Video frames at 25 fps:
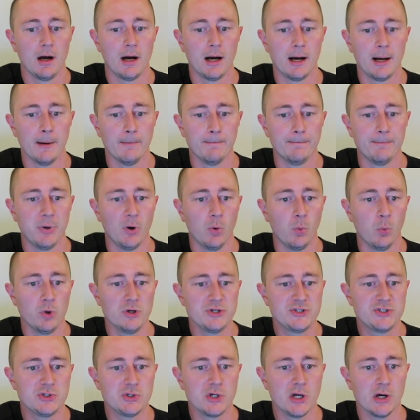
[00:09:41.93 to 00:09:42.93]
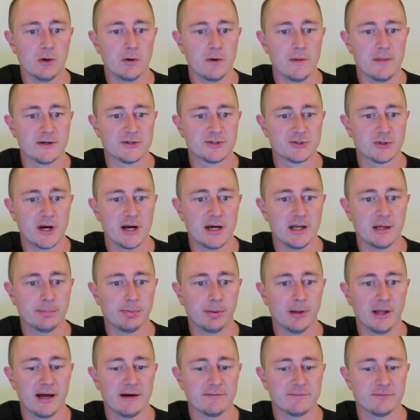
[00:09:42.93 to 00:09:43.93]
But once you go on the
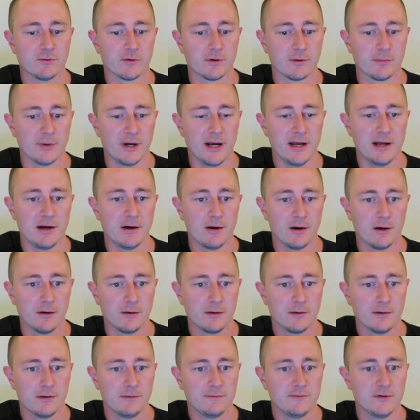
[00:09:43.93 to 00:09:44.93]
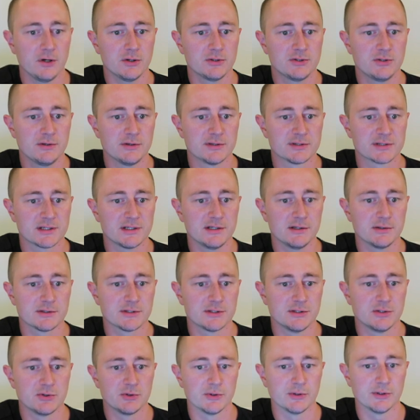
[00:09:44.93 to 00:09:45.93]
training platform right here, if you go to the
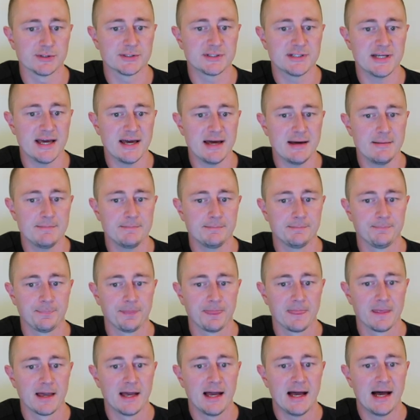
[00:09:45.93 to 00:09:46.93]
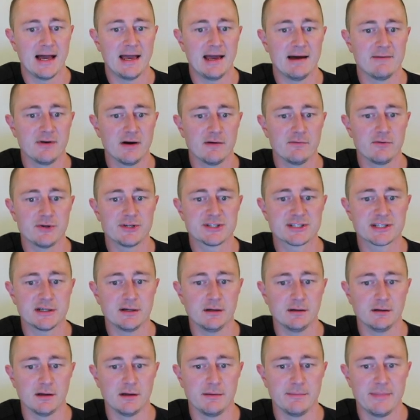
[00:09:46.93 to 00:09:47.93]
skills and drills tab, I have every
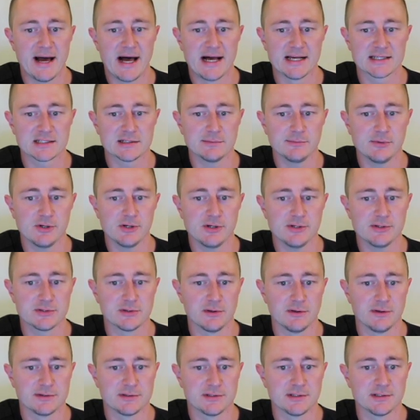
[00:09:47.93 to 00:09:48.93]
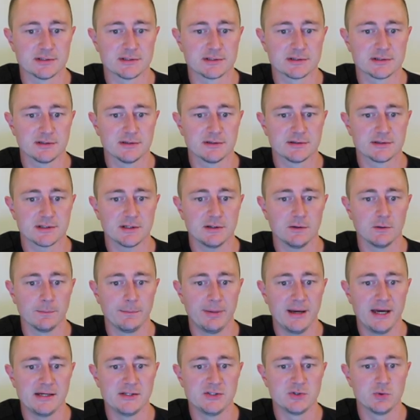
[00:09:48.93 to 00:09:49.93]
skill in basketball. So this is skill
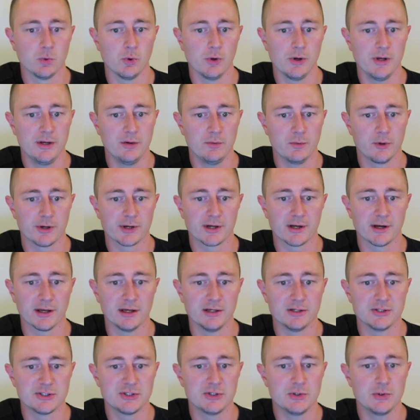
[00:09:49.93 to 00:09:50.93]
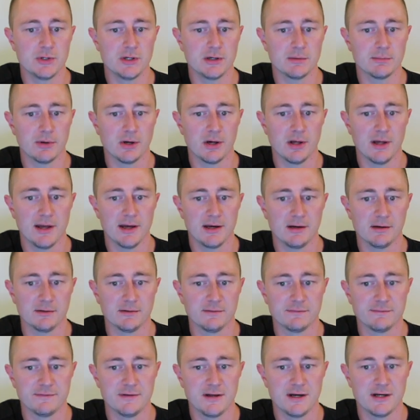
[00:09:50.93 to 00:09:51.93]
page 1, where you're going to get shooting, ball
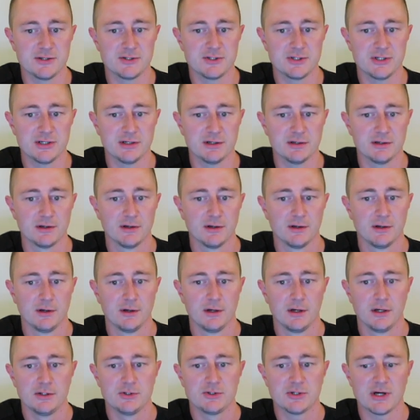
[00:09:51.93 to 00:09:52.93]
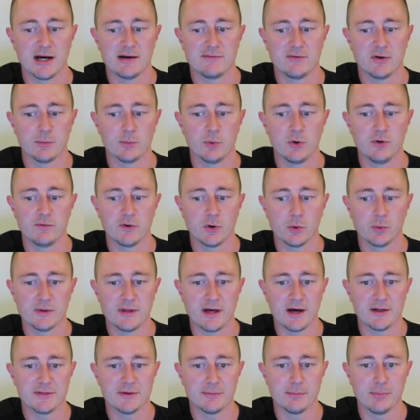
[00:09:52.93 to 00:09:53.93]
handling, finishing, driving, moving
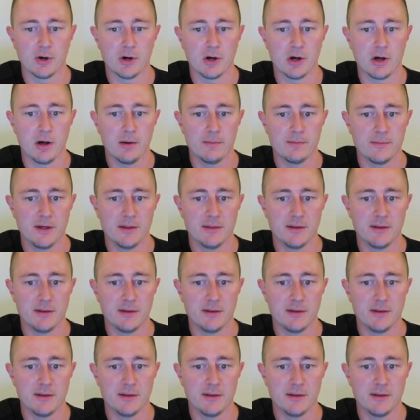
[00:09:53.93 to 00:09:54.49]
without the ball.